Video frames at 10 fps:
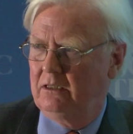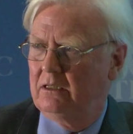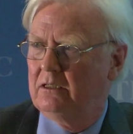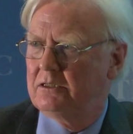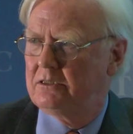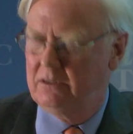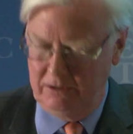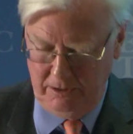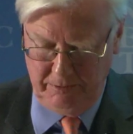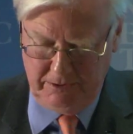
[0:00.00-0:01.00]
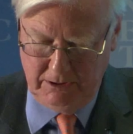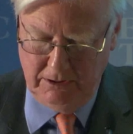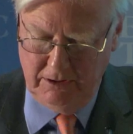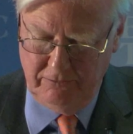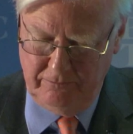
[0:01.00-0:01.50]
is
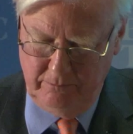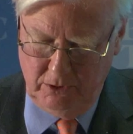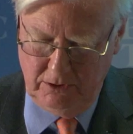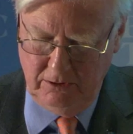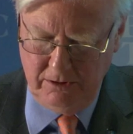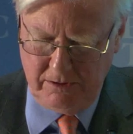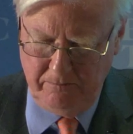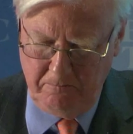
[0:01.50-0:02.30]
typical of models.